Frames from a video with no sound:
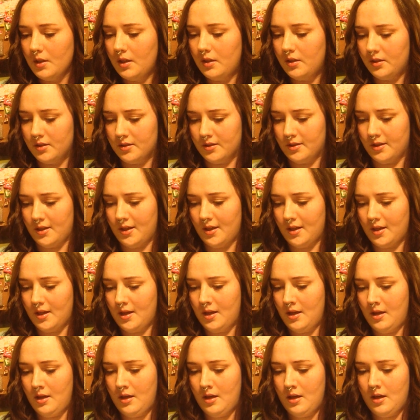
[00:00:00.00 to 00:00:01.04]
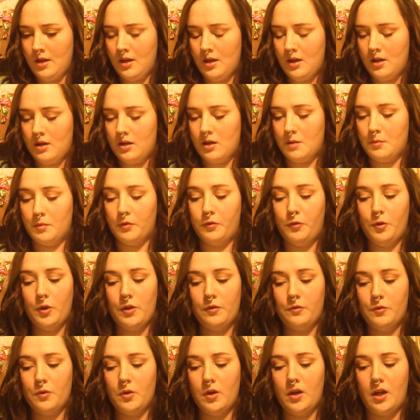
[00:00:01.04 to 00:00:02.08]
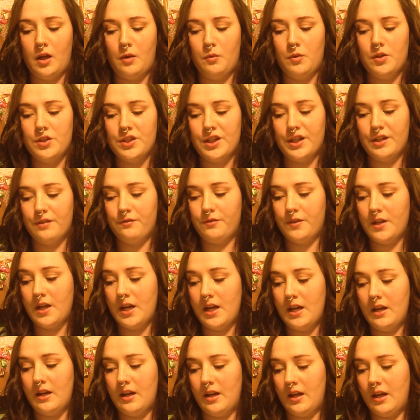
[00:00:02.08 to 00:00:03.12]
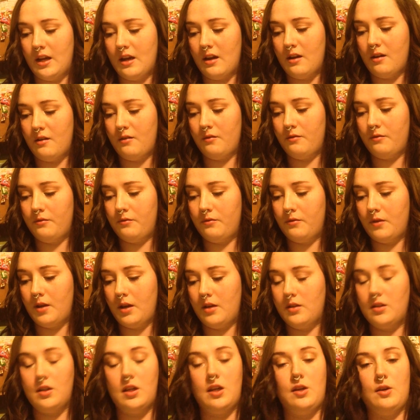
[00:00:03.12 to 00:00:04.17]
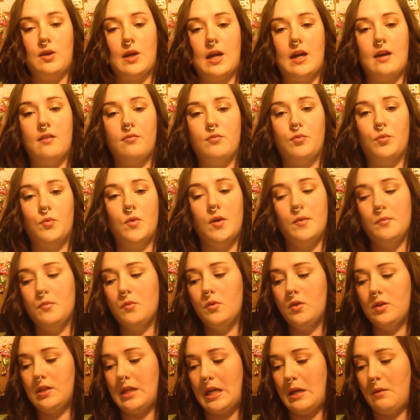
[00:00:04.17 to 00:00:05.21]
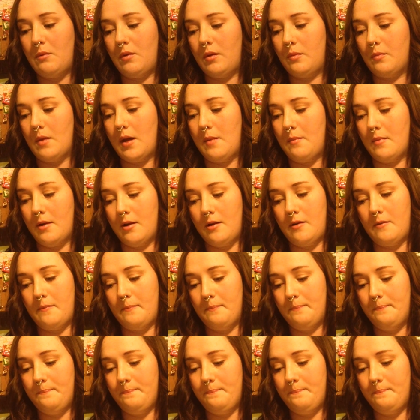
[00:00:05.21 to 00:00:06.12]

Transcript: Let's see. Number 44, I wish I could fly and to have one more day with my mom.